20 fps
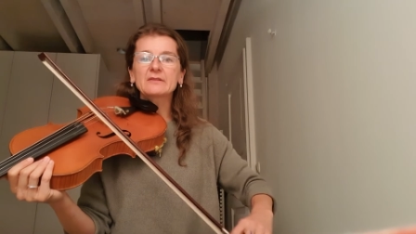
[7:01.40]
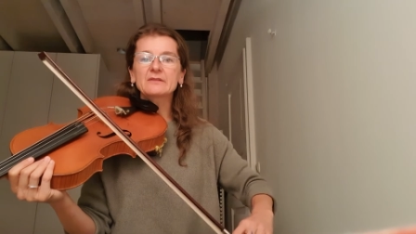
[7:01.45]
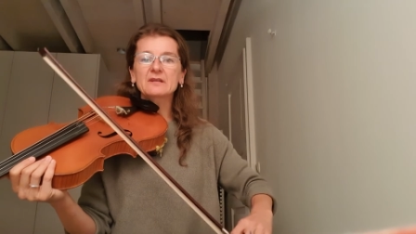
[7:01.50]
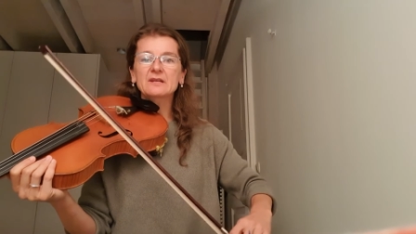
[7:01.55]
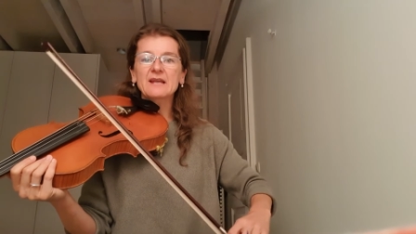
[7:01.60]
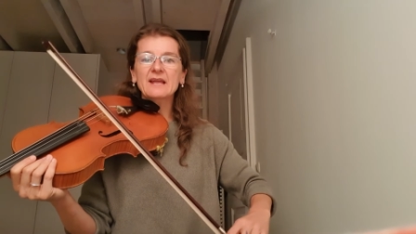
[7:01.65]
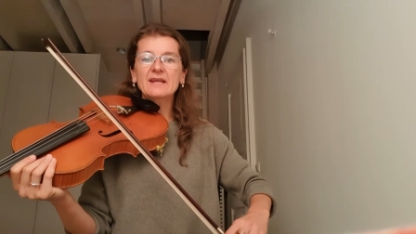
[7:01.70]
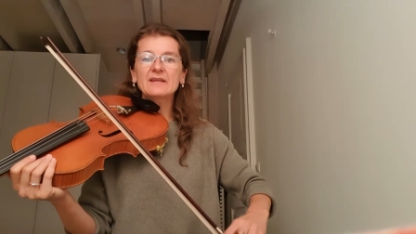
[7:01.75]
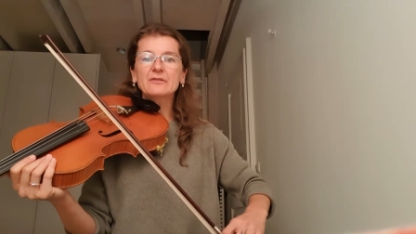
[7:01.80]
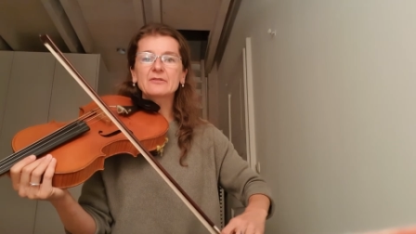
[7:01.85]
the
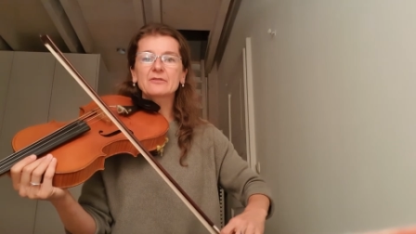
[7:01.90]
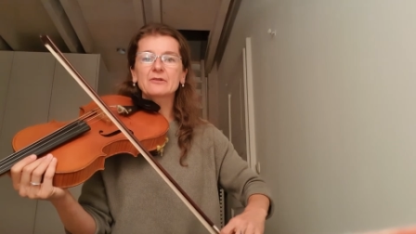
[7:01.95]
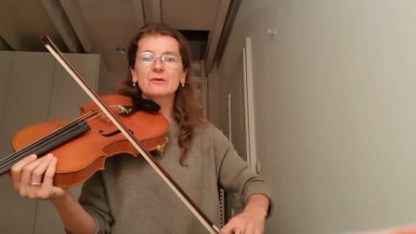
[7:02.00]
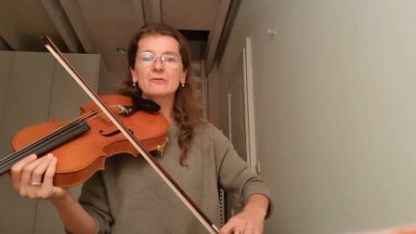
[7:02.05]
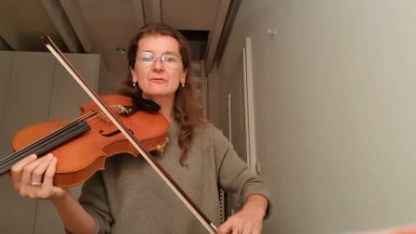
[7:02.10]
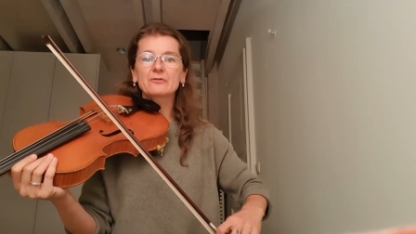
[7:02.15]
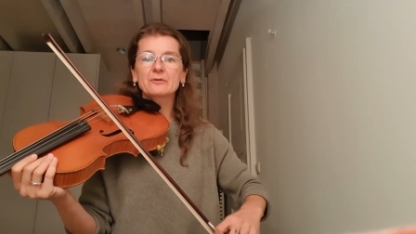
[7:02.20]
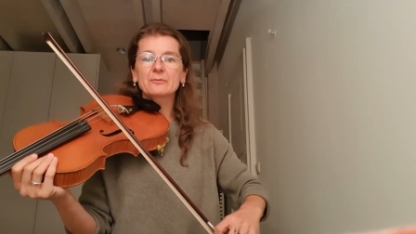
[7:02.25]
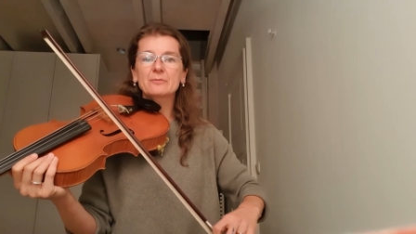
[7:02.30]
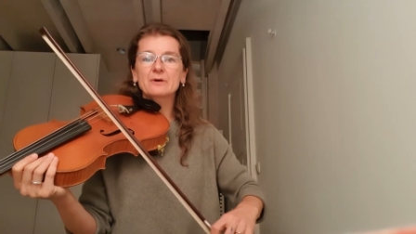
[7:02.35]
length
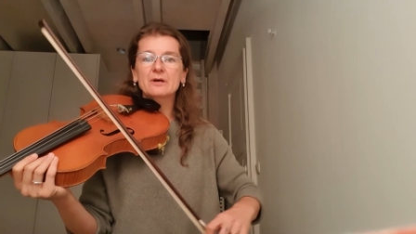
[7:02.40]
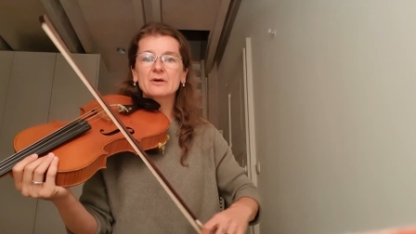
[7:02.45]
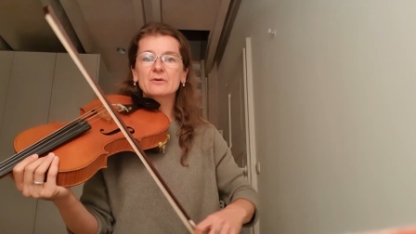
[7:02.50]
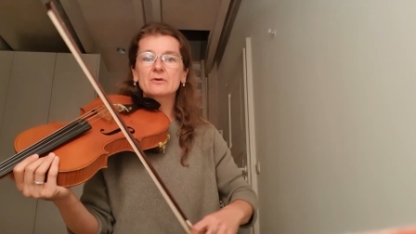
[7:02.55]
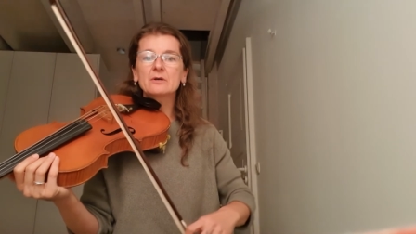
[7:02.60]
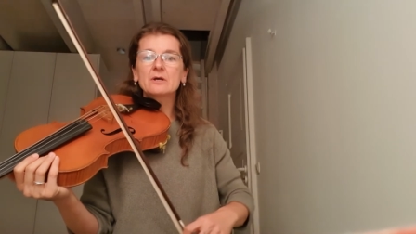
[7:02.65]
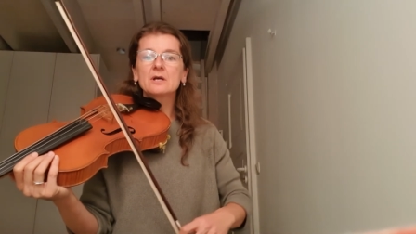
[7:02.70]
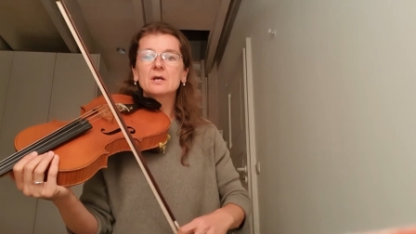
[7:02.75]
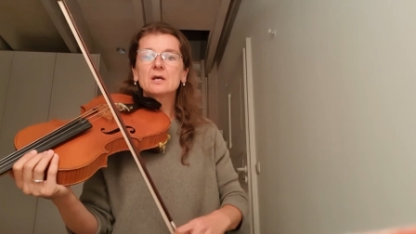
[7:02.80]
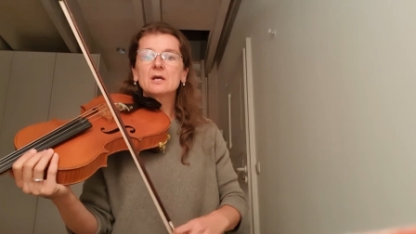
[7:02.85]
of the
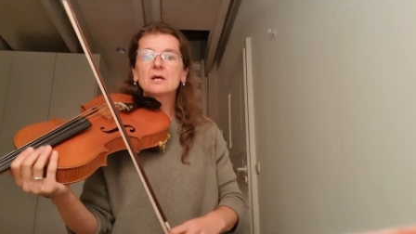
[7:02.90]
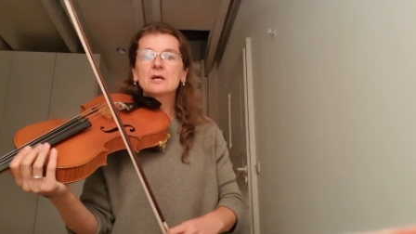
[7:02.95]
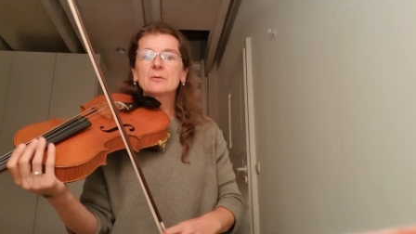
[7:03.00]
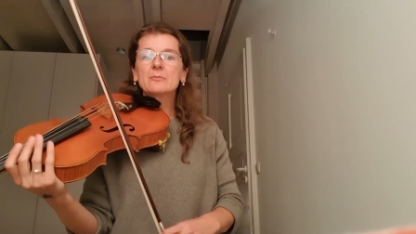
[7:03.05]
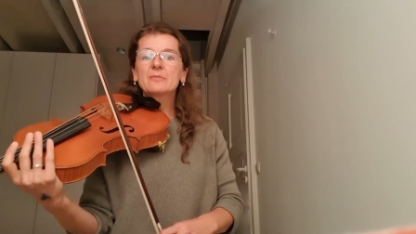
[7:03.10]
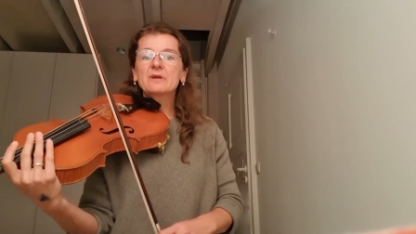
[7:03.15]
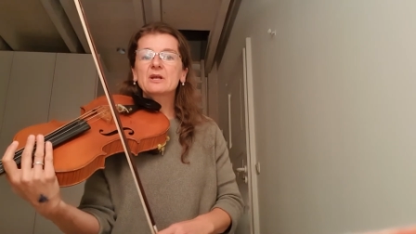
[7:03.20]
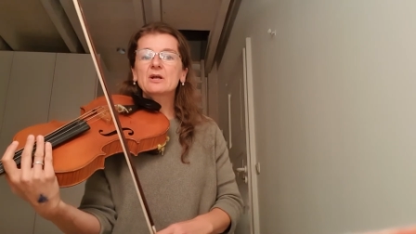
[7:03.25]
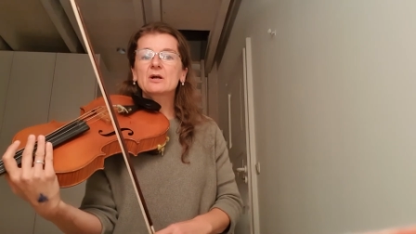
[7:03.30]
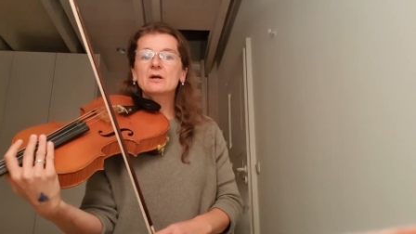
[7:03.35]
bow,
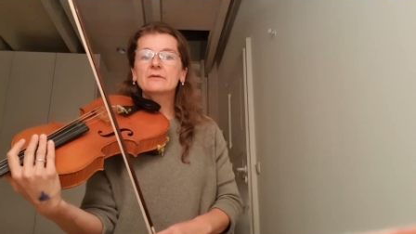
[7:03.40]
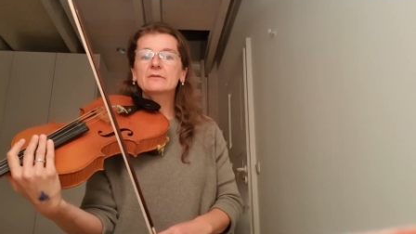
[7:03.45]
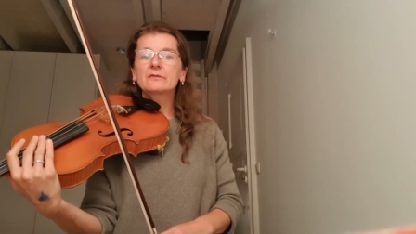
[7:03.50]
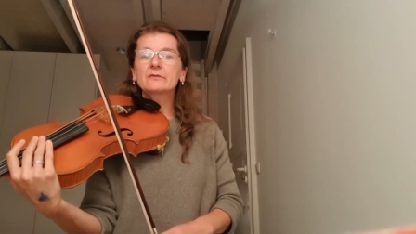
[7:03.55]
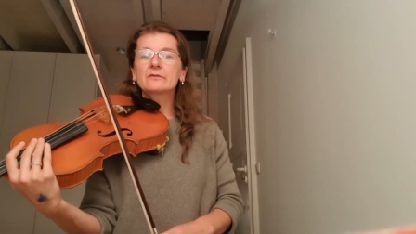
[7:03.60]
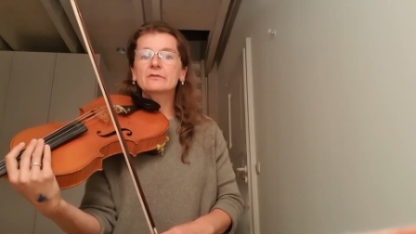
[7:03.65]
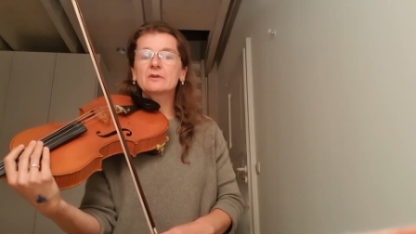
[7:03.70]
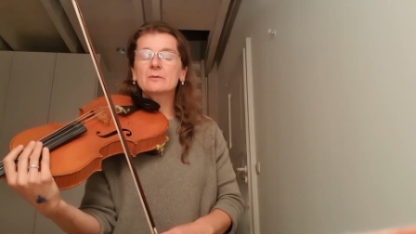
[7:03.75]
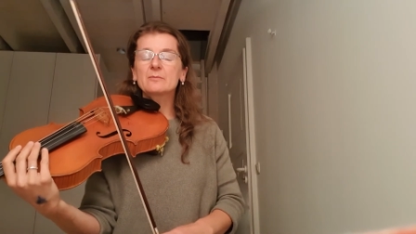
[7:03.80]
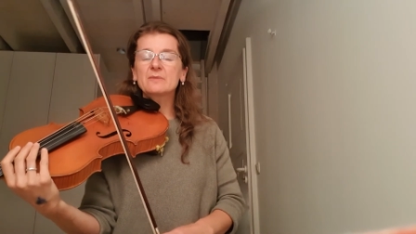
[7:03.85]

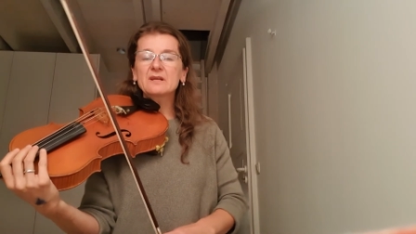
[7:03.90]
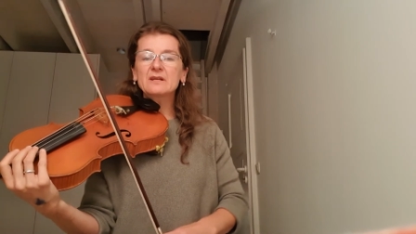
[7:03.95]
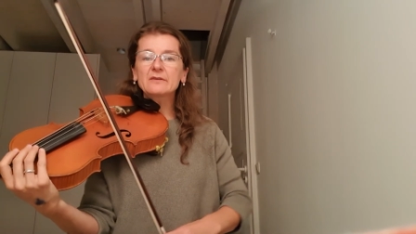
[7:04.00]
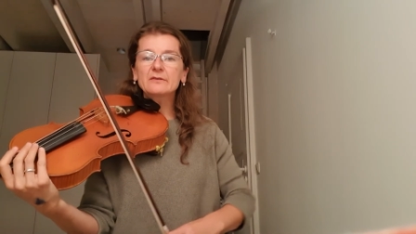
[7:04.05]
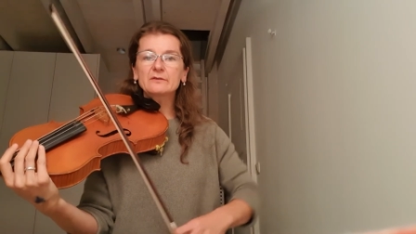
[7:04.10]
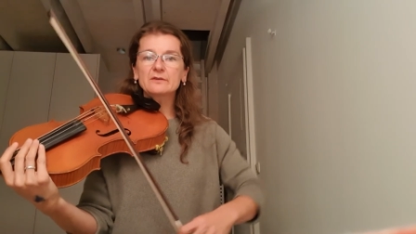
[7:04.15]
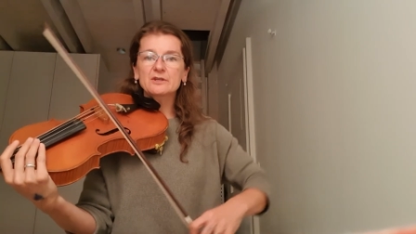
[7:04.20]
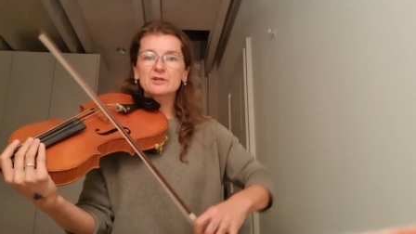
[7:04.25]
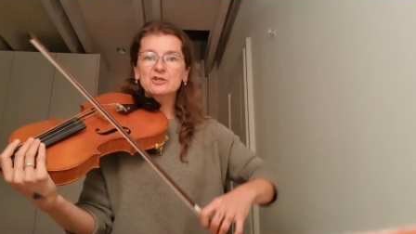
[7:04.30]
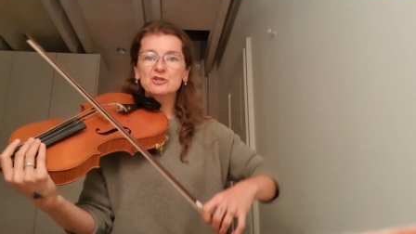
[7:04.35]
because the
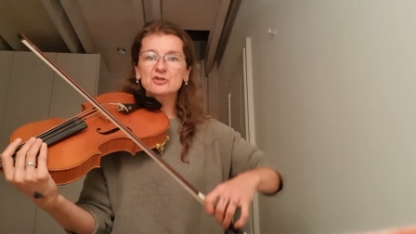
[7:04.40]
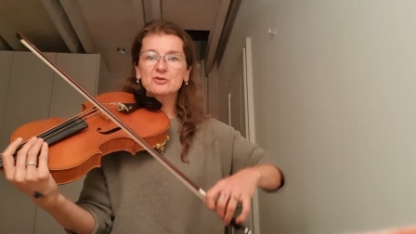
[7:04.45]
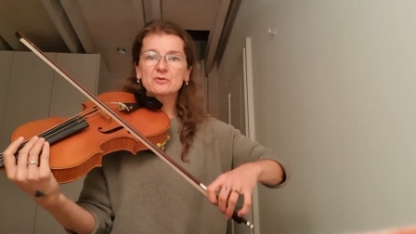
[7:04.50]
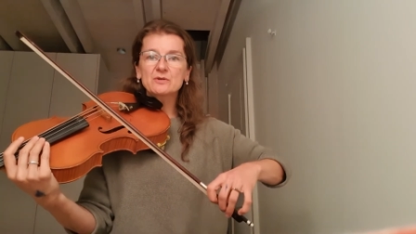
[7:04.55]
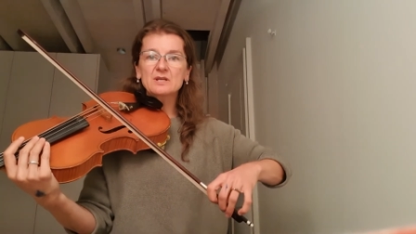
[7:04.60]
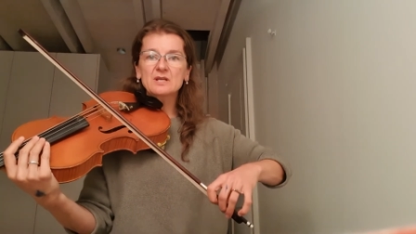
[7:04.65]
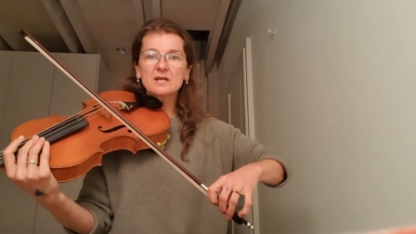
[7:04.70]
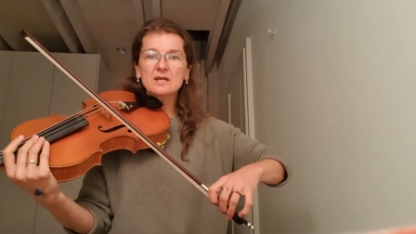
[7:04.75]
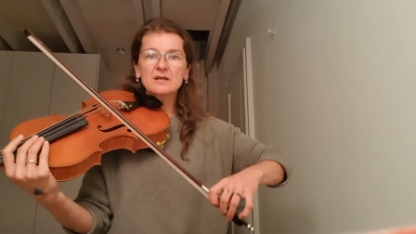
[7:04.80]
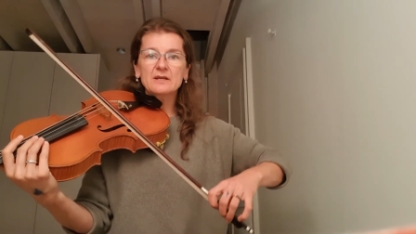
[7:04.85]
biggest issue
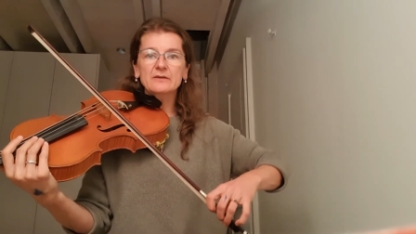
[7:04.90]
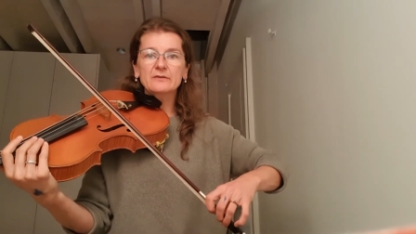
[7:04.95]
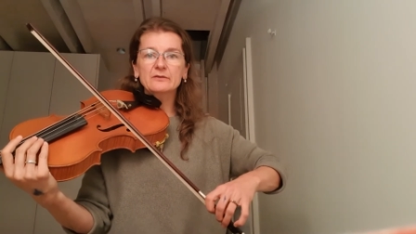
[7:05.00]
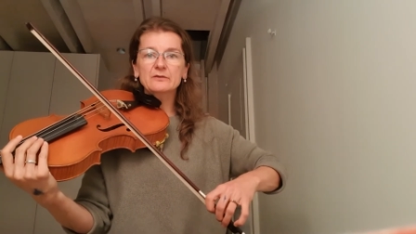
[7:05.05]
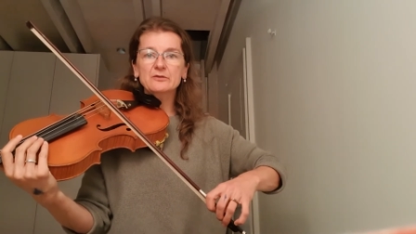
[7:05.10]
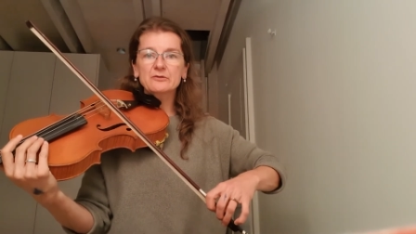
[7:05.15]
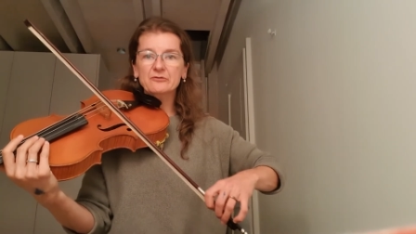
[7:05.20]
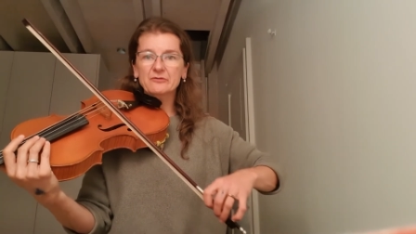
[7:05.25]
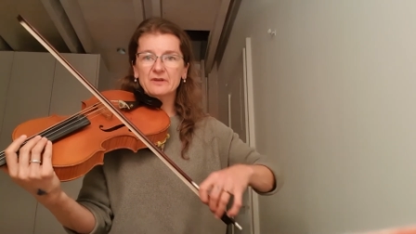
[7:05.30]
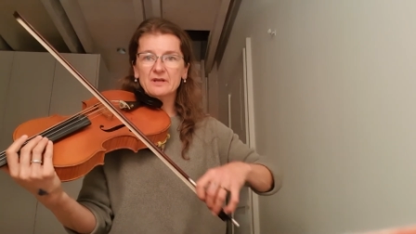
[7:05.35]
here is
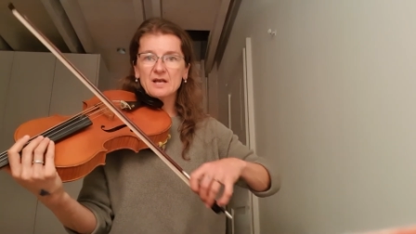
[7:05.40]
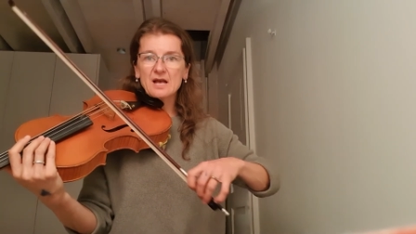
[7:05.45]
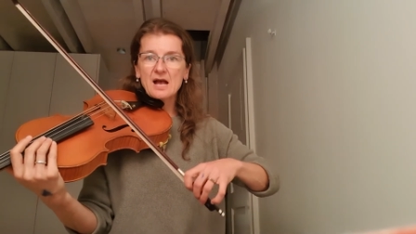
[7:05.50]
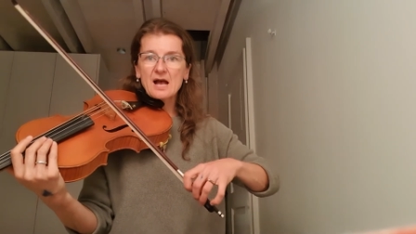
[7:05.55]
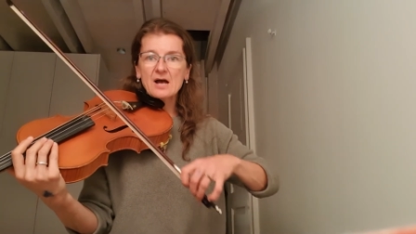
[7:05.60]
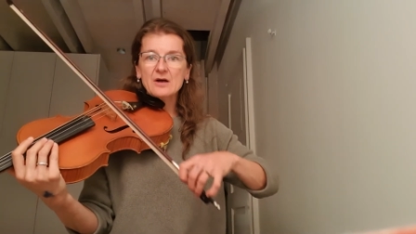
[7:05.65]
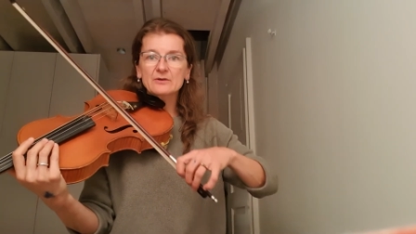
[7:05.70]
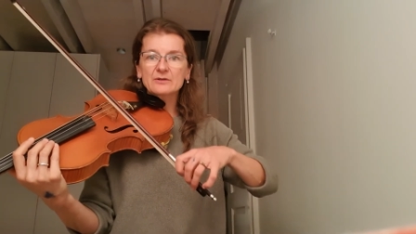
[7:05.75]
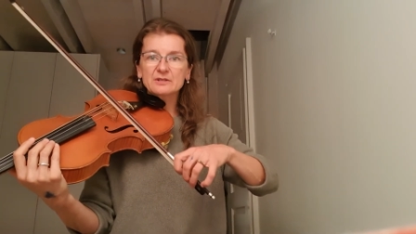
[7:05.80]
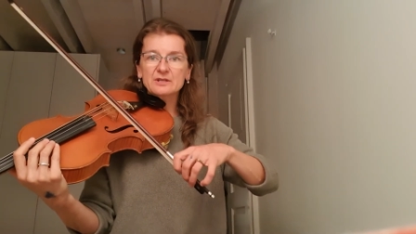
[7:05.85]
to figure
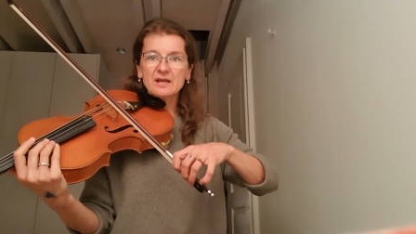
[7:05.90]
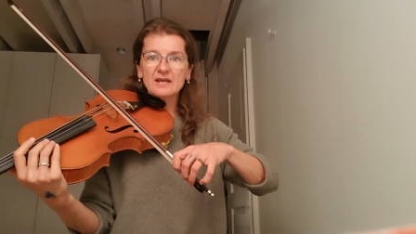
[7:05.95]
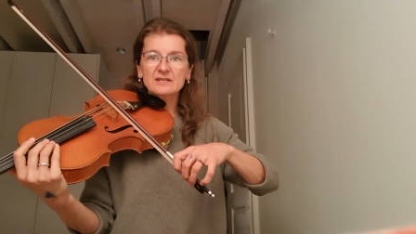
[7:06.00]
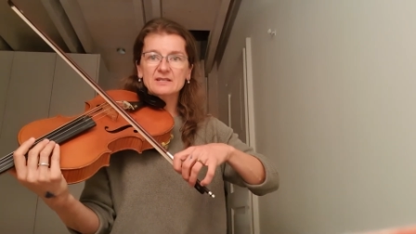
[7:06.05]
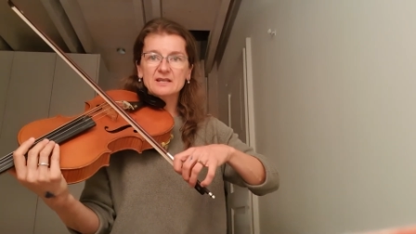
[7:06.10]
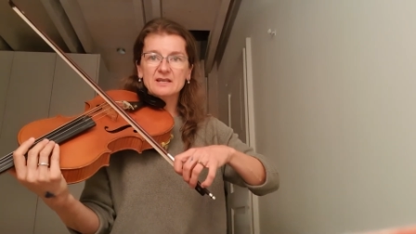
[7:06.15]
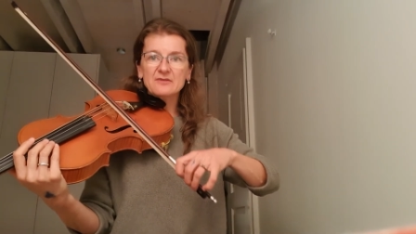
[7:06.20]
out at